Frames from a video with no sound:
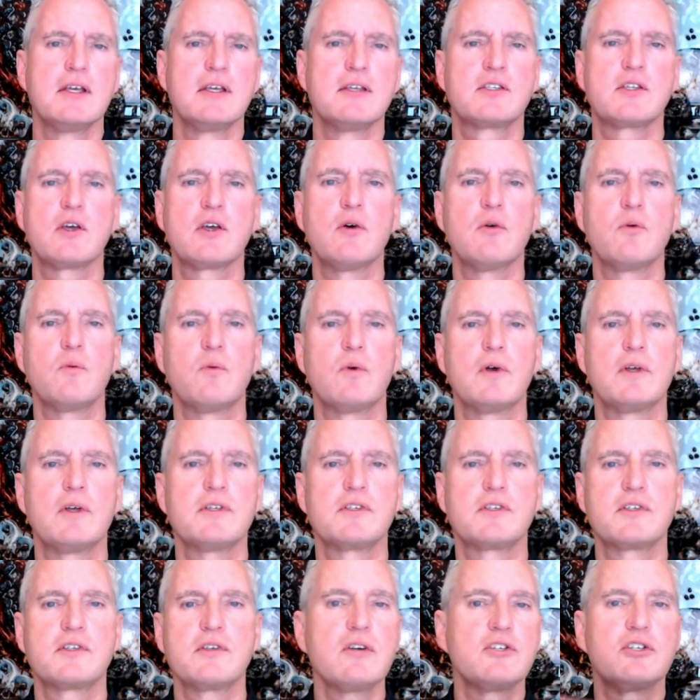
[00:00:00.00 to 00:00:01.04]
so
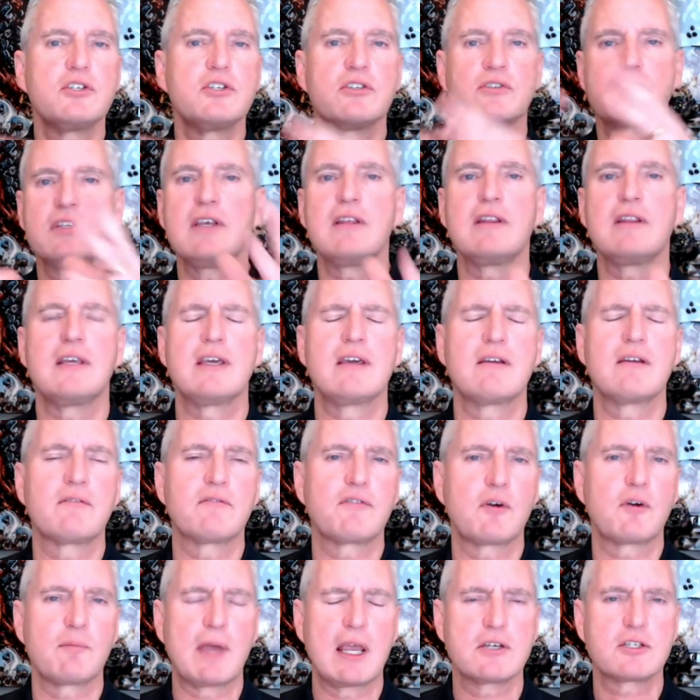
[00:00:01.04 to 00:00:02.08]
as soon as you see the
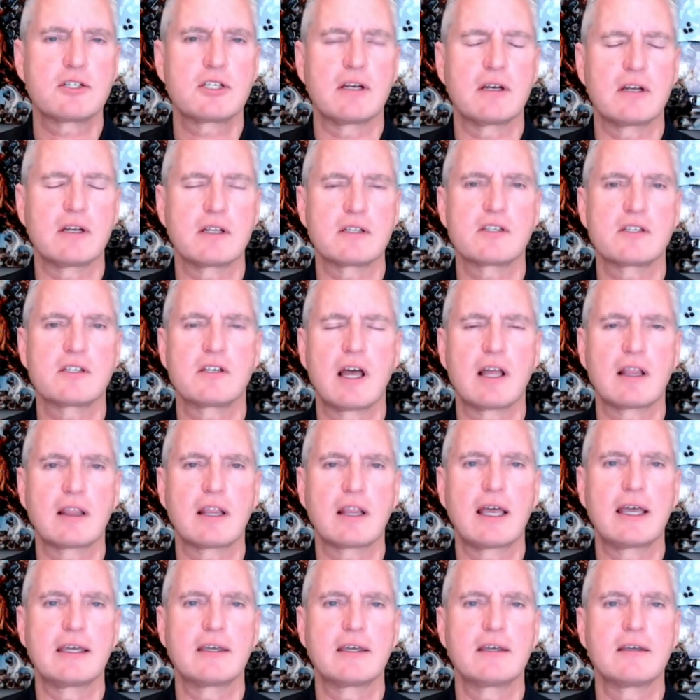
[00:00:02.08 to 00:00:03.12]
information it's not
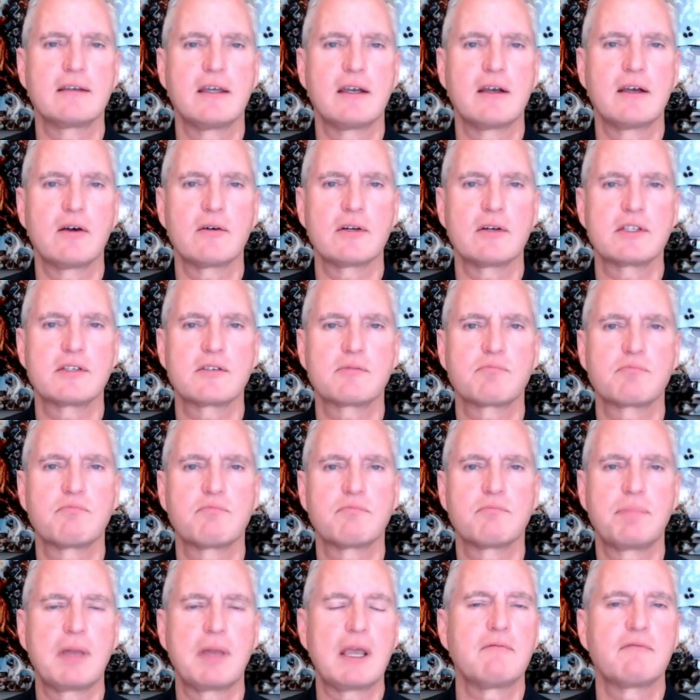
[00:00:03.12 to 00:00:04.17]
like you know it's
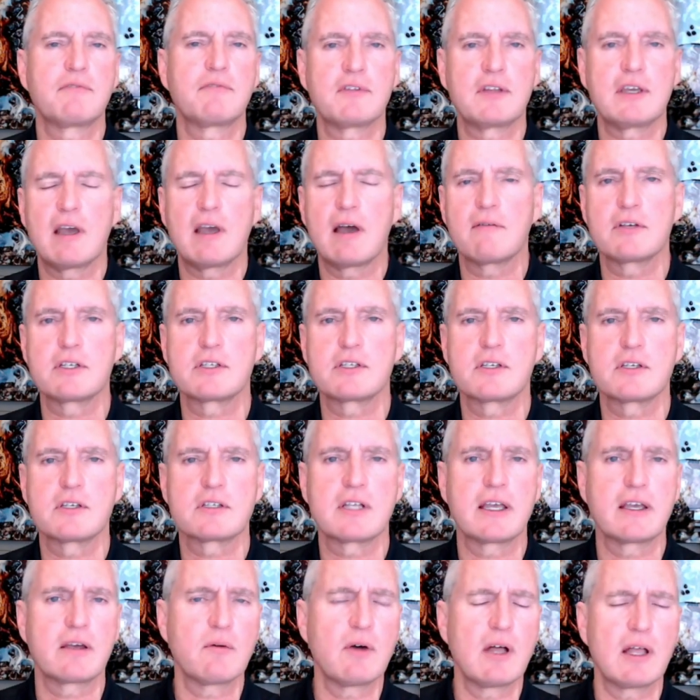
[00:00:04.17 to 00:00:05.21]
painfully obvious. It's
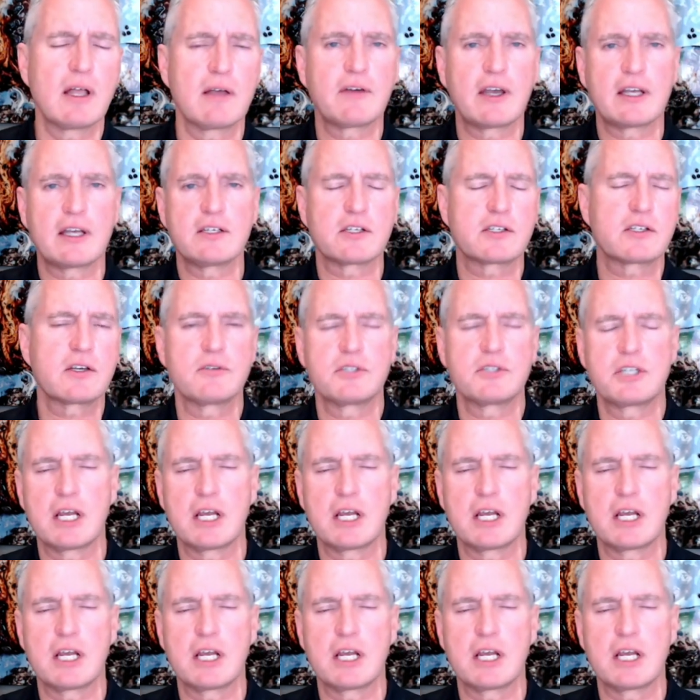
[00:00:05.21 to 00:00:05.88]
like, well, if I just